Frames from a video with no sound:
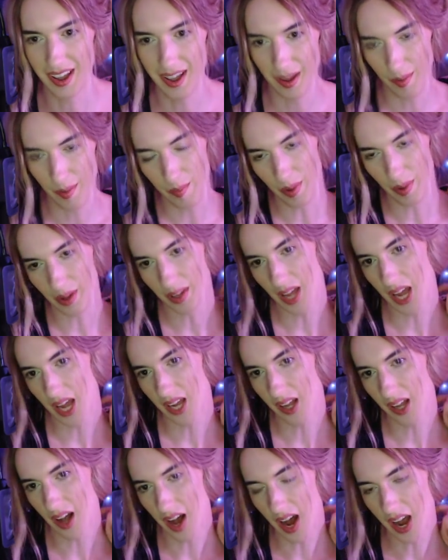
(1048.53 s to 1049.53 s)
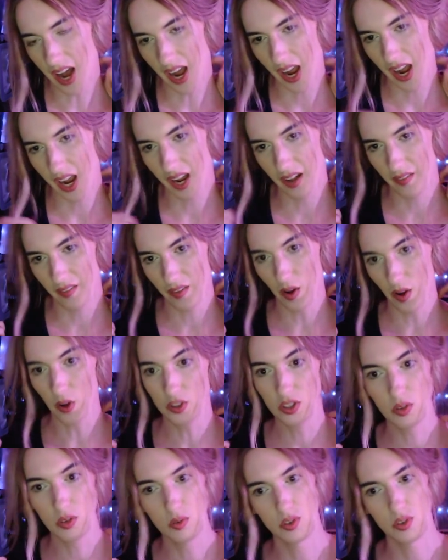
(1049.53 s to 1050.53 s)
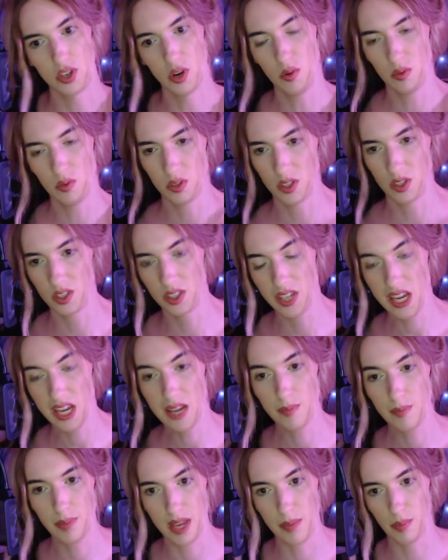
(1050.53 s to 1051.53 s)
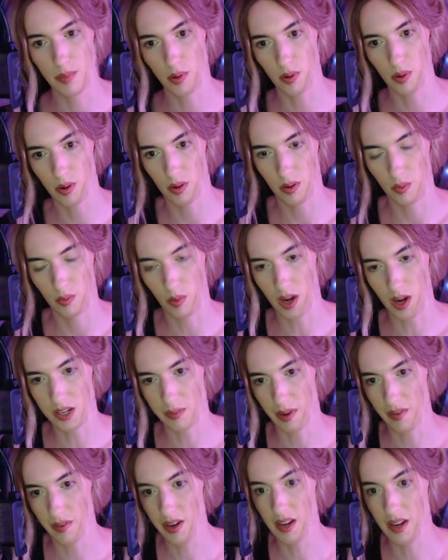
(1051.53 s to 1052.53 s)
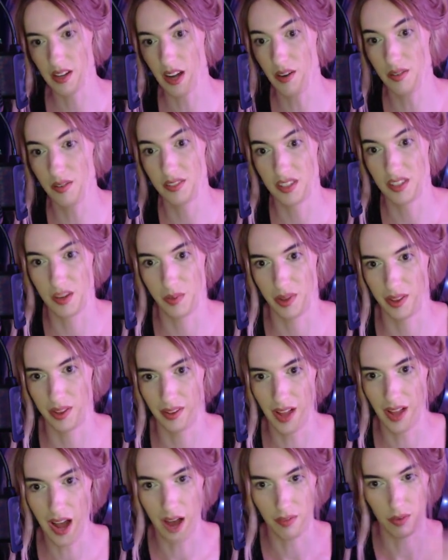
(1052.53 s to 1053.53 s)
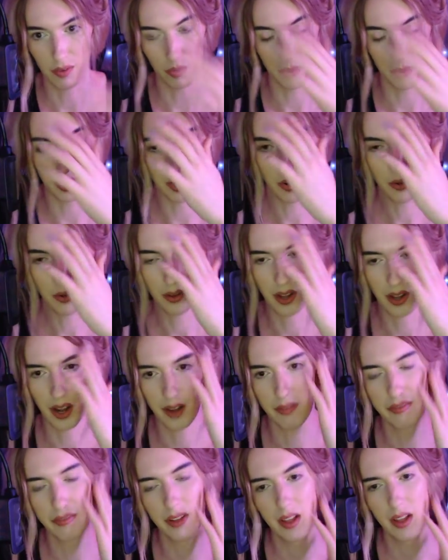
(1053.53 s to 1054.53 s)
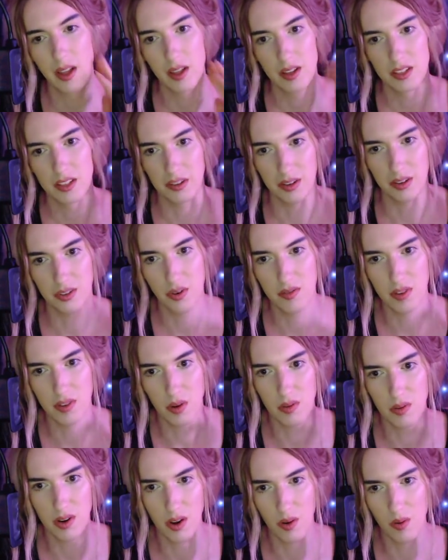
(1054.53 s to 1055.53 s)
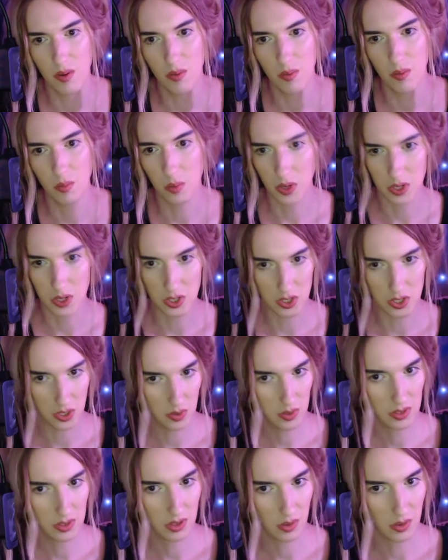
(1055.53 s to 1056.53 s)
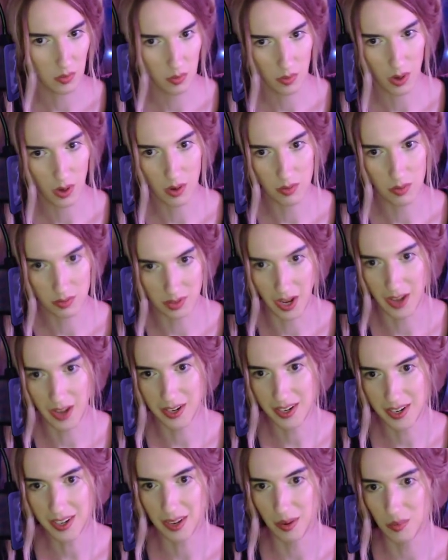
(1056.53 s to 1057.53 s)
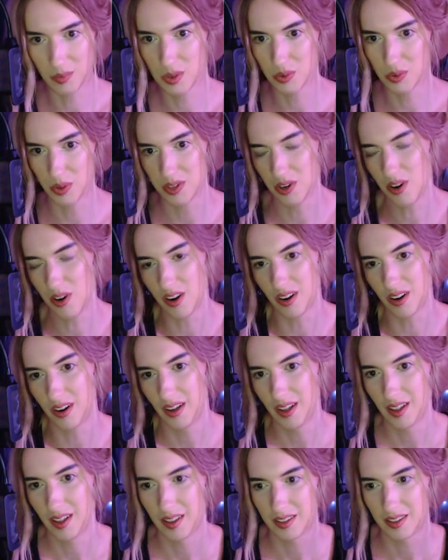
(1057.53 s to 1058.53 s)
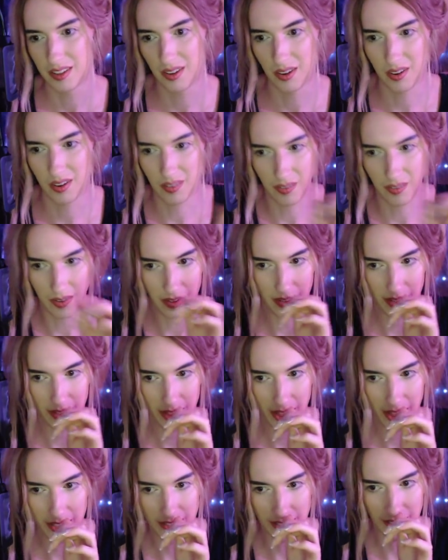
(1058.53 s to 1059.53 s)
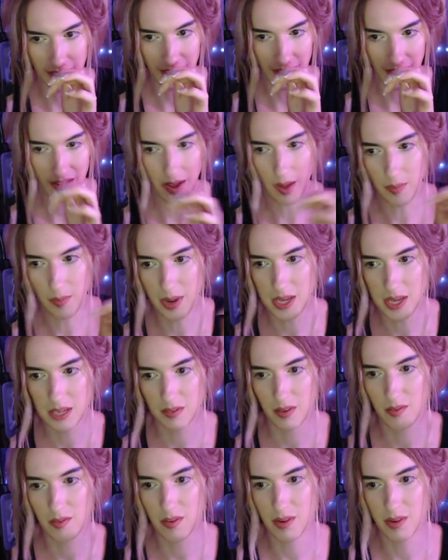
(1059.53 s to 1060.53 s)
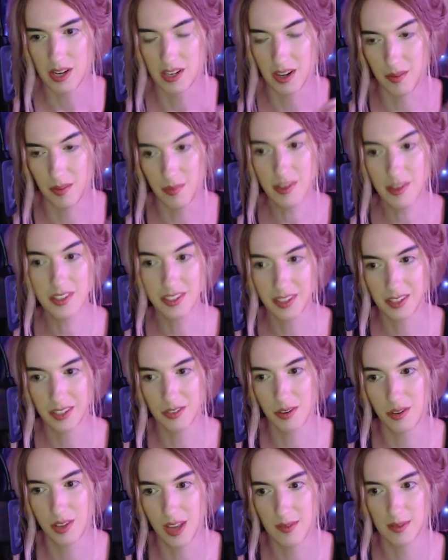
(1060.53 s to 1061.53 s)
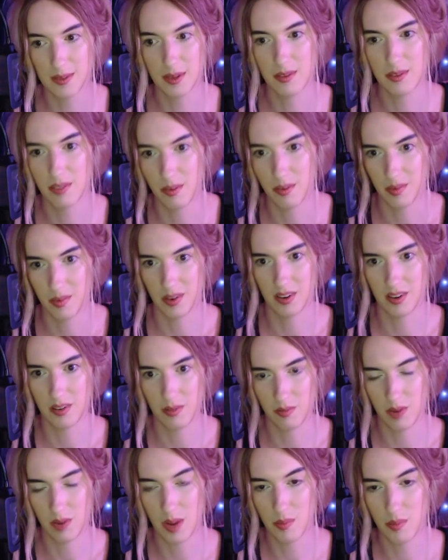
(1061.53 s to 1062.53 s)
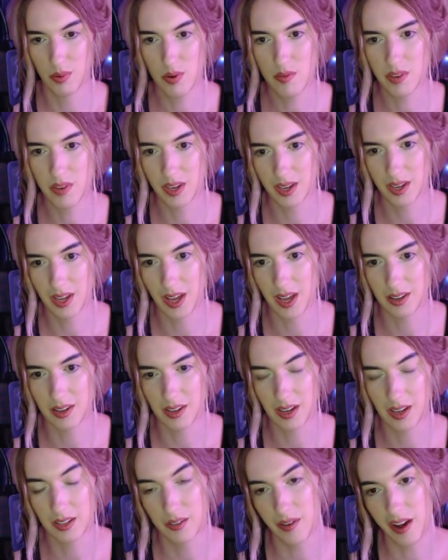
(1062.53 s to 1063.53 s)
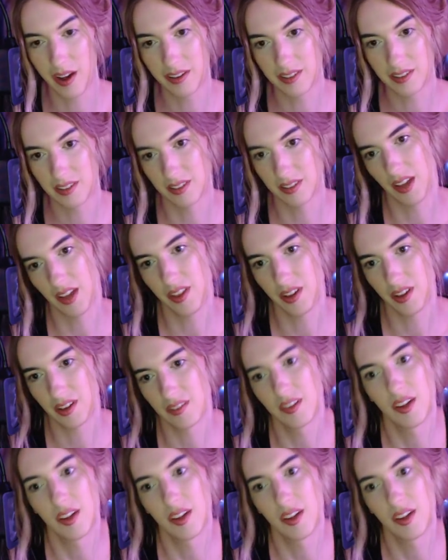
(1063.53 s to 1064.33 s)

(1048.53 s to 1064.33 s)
But like, I also don't see people watch my video. I don't see when they laugh or when they don't laugh. So I sort of don't know what jokes are landing and which ones aren't. So that's like a piece of information I'm missing that sort of keeps me from improving as fast as I think a